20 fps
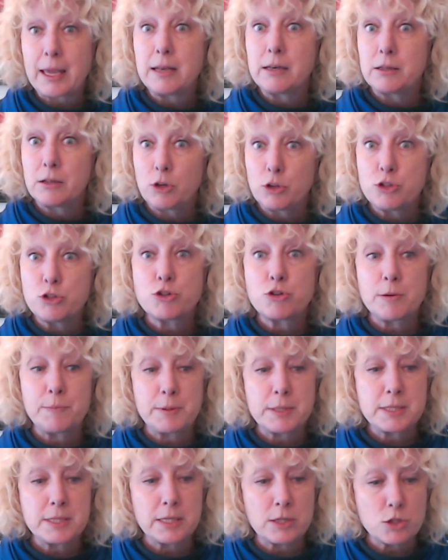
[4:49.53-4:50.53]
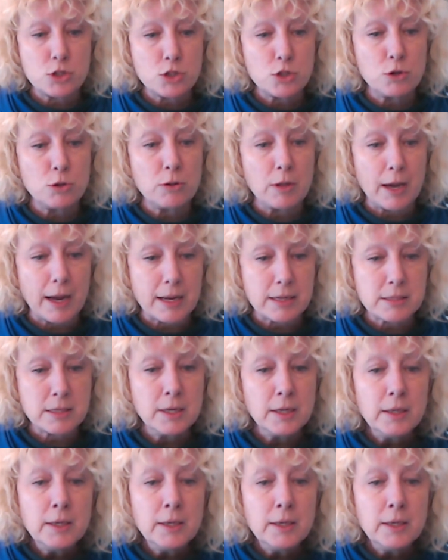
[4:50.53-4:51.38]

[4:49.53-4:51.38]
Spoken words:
in contributing to that.